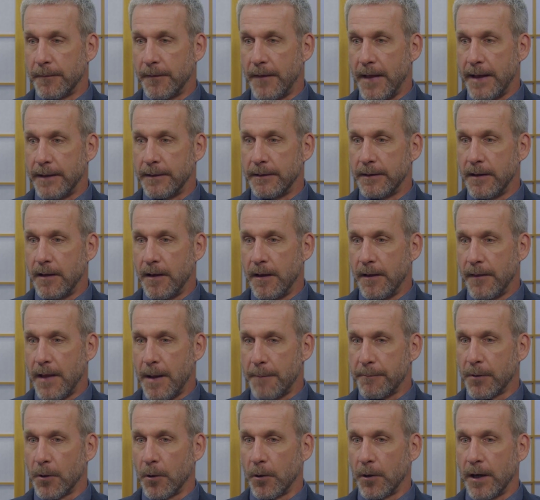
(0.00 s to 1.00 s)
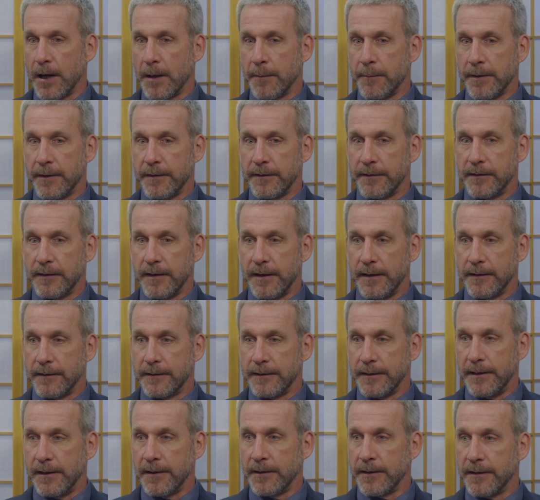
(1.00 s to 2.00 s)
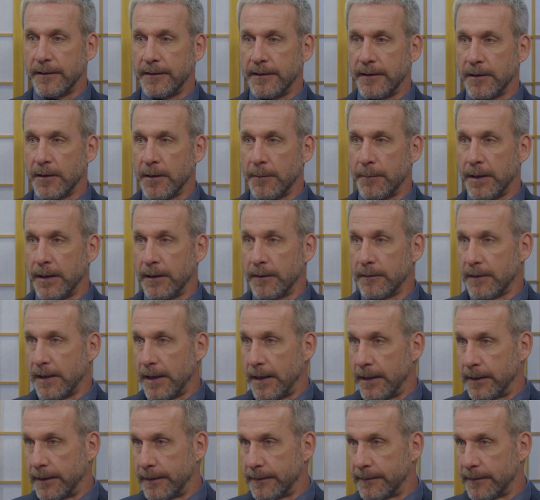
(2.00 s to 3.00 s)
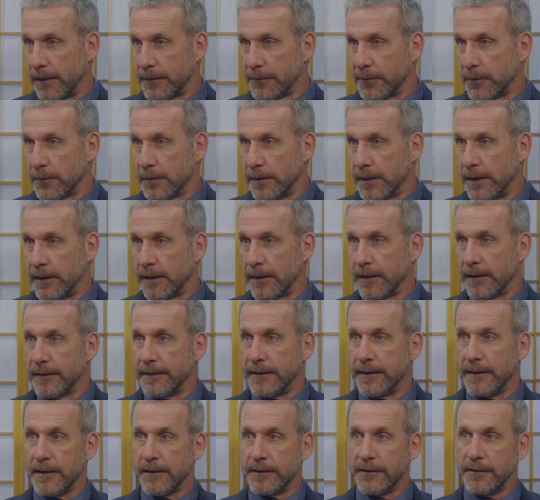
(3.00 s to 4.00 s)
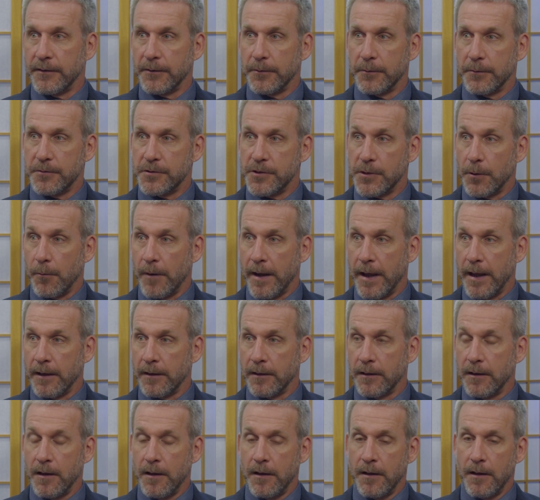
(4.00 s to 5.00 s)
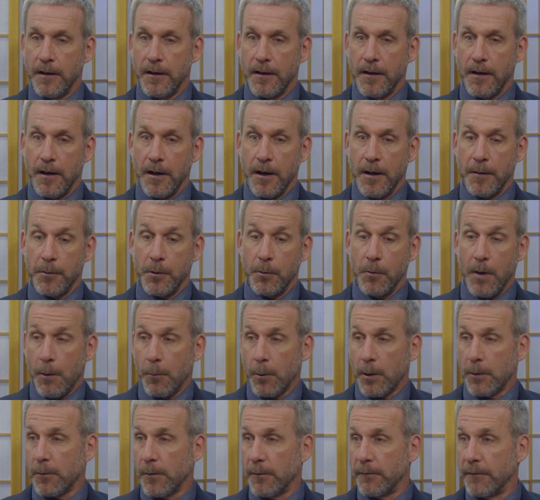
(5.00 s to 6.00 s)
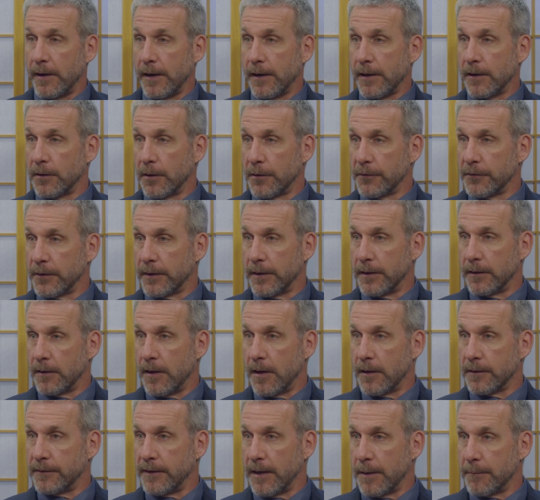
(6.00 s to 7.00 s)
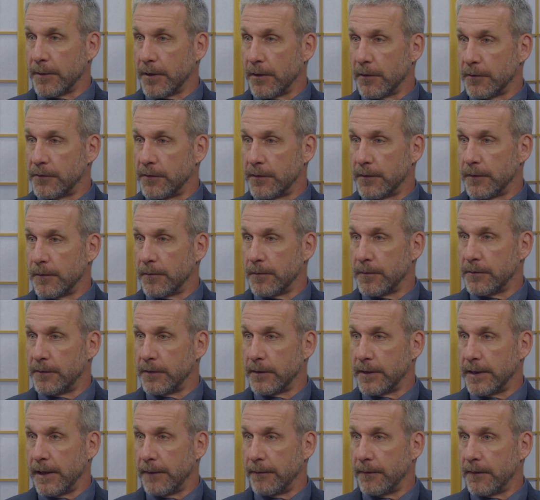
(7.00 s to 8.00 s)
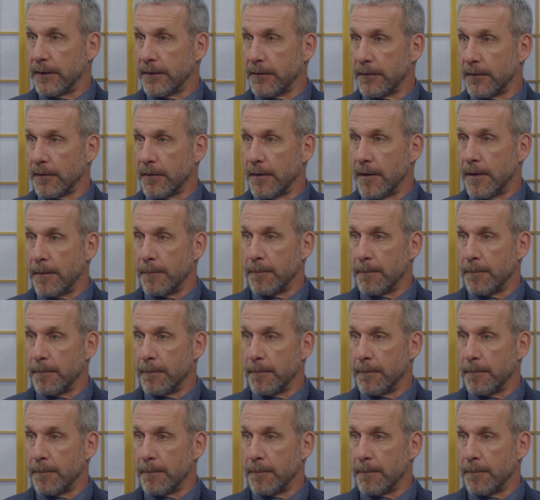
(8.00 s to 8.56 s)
That program is near to dear to me, and it's also near and dear to Joanne, who I worked with very closely a long time ago to get this